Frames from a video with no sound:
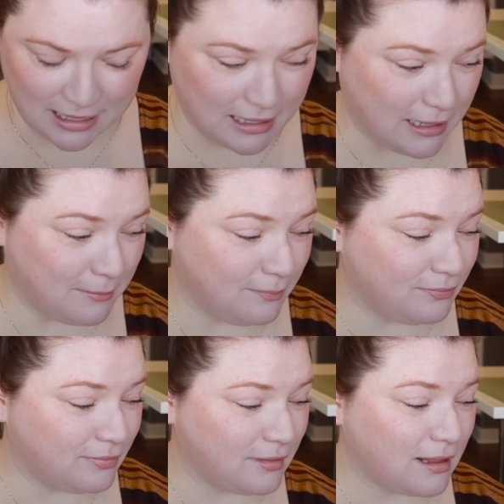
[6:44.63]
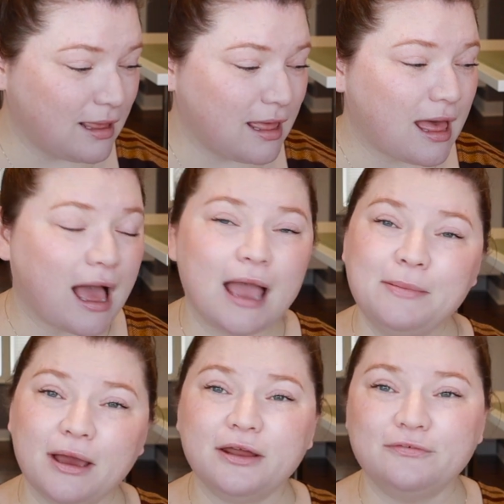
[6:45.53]
I'm
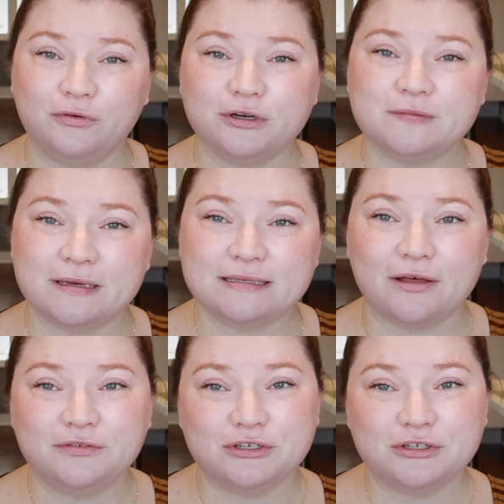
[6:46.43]
not going to force myself